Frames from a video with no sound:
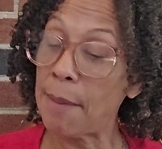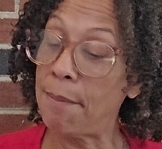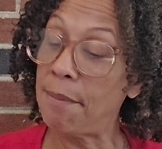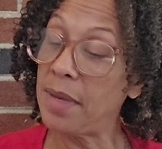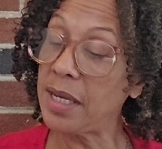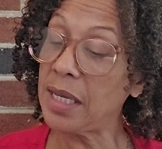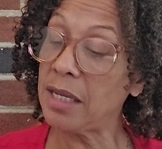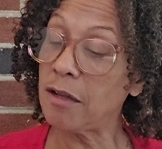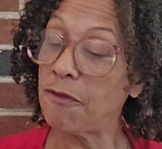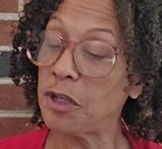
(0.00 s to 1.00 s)
Many
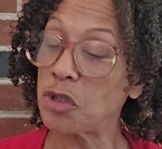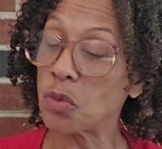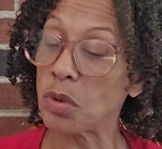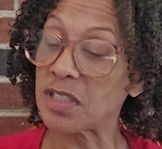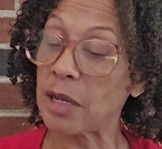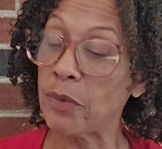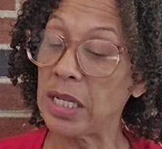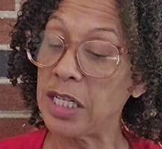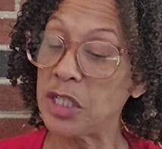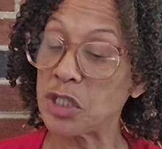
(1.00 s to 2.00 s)
individuals and
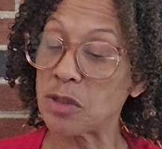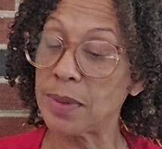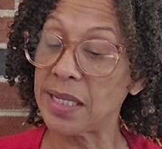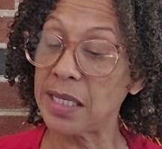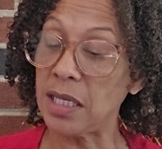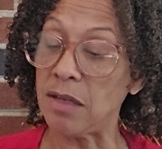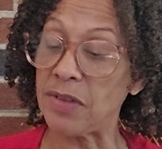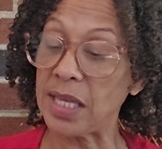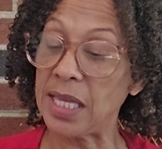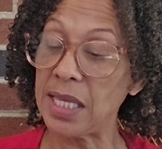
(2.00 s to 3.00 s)
religions believe
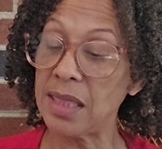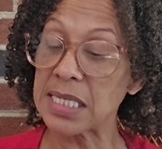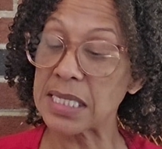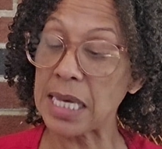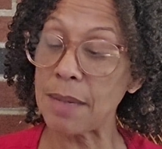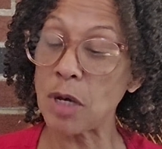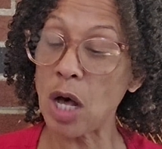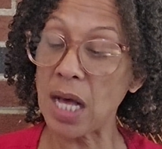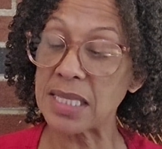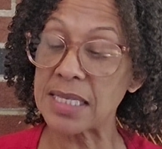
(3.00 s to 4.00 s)
in the same
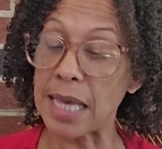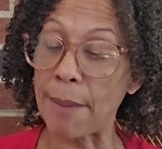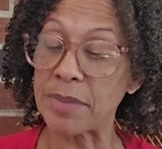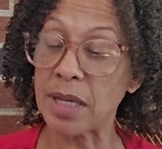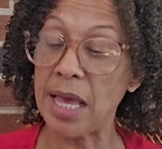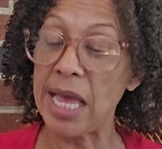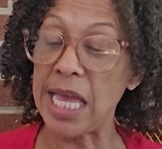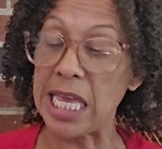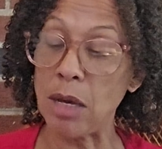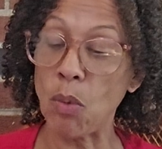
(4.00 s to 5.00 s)
concept.
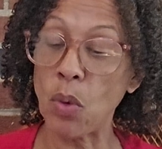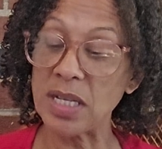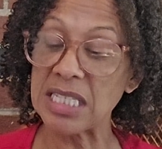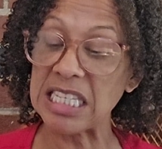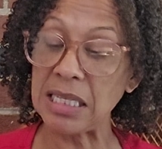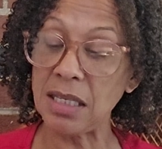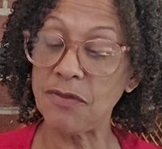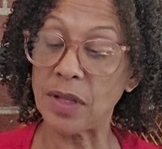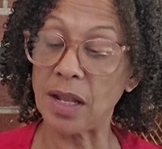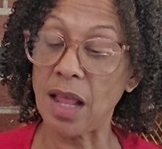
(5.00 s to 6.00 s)
It was
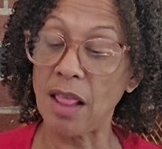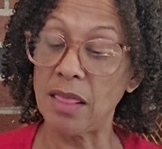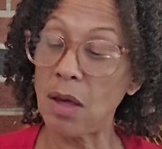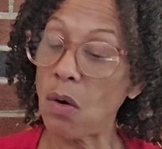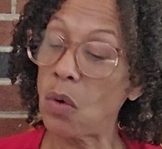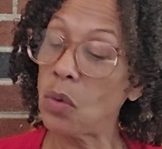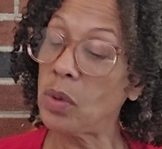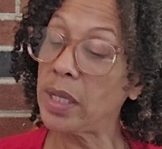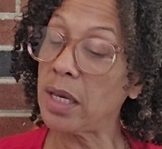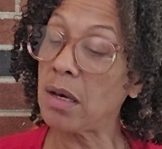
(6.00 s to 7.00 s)
even the
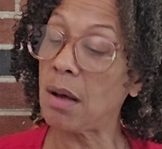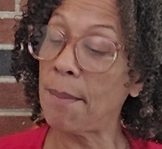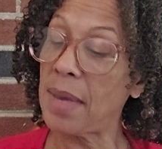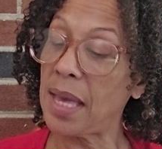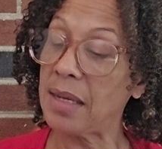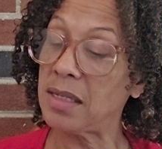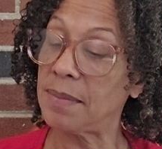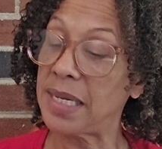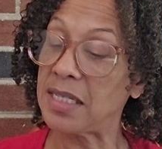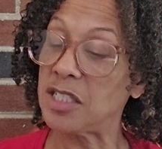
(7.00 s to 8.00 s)
only
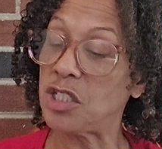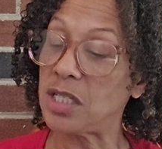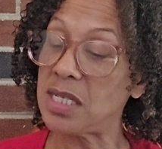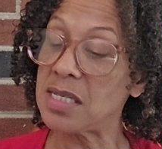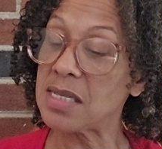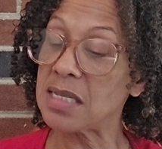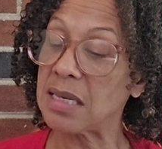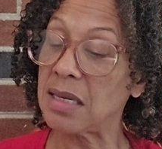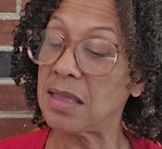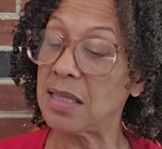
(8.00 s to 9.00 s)
commandment
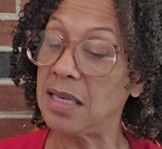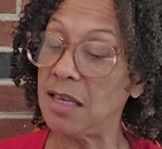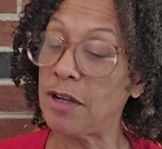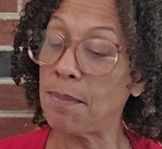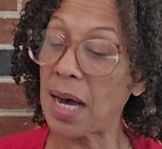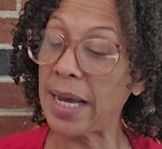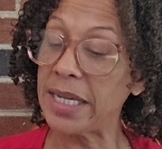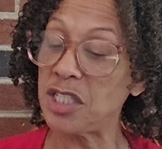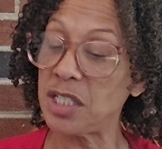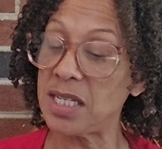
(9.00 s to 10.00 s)
given
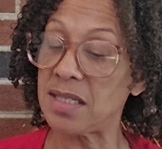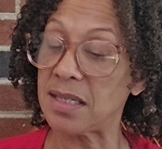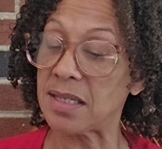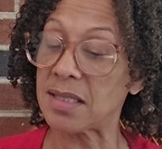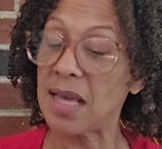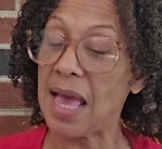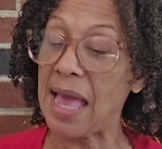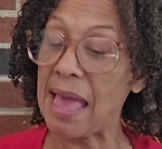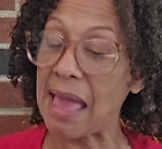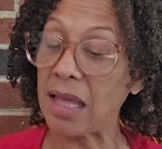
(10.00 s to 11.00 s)
by Jesus,
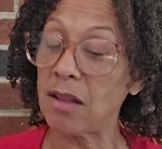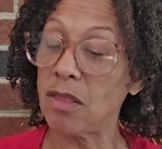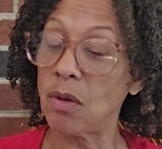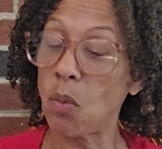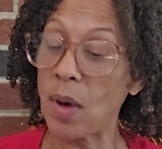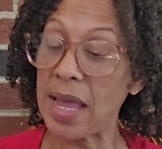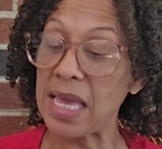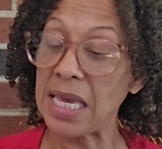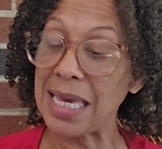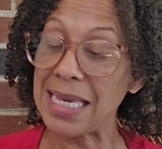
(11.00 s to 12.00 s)
and the
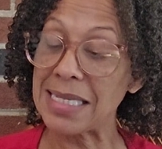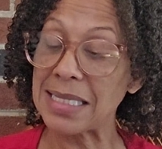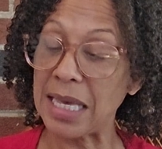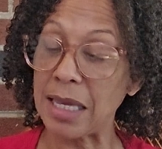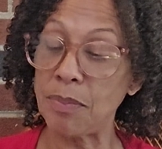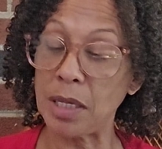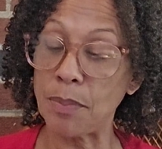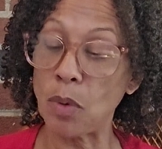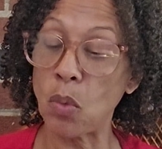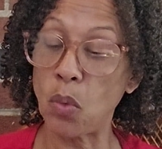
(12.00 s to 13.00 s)
way he said
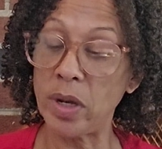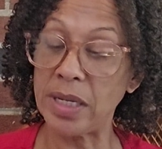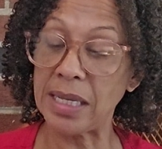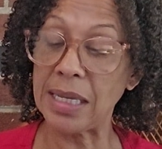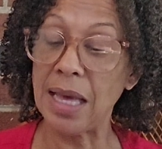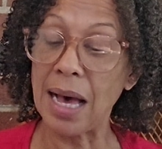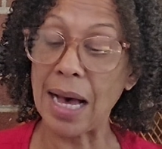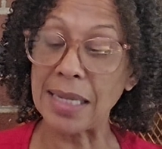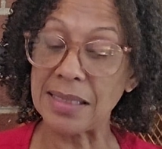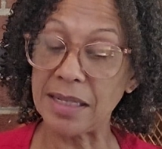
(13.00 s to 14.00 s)
people would
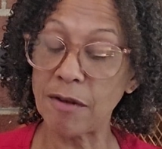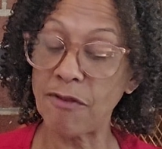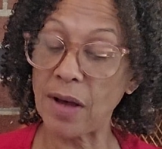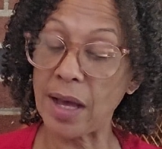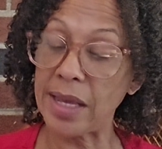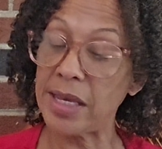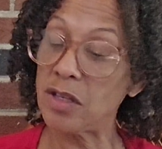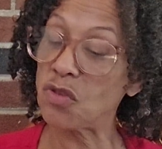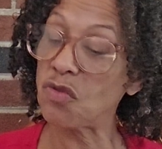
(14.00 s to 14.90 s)
identify his